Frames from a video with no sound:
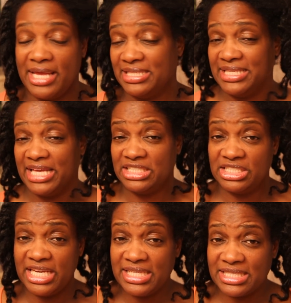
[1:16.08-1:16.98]
and satin
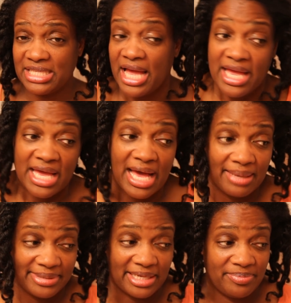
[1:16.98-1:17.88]
sheets.
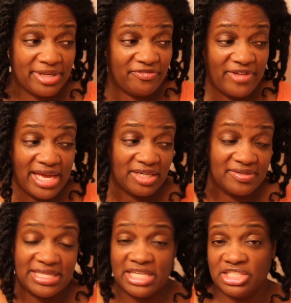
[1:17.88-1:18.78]
I'm not a big fan
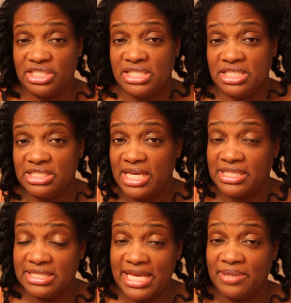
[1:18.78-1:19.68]
of satin sheets and
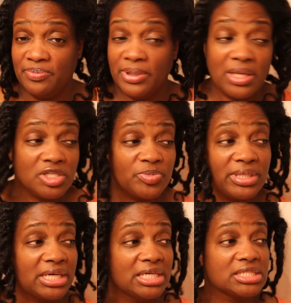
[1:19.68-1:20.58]
satin pillows
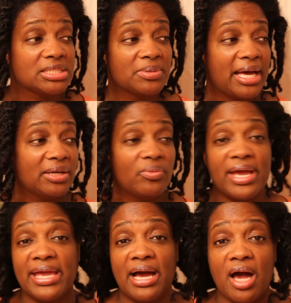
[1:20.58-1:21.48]
because some kind of
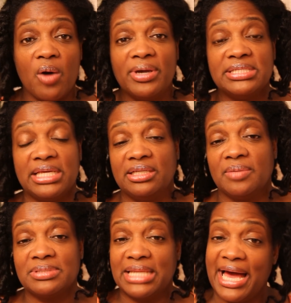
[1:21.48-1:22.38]
way I always end
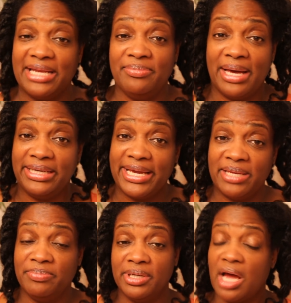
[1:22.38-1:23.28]
up sliding my
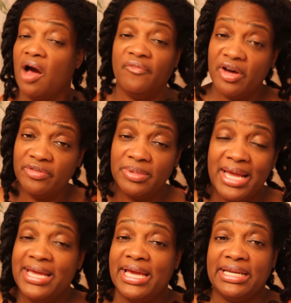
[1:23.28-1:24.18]
naked butt off of them,
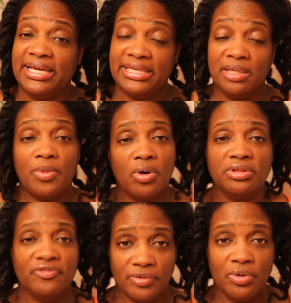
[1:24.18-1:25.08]
and I end up
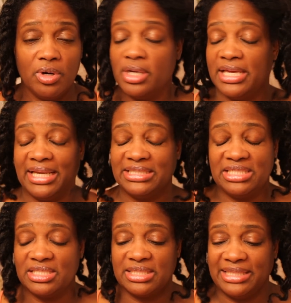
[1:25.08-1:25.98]
on the floor, and
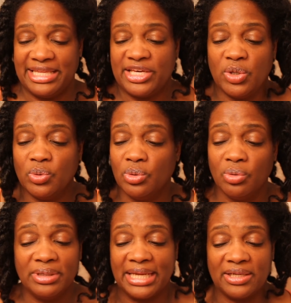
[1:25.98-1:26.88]
they
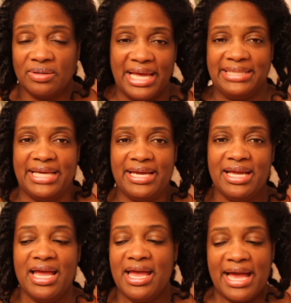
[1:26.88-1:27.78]
cool, and I don't like that.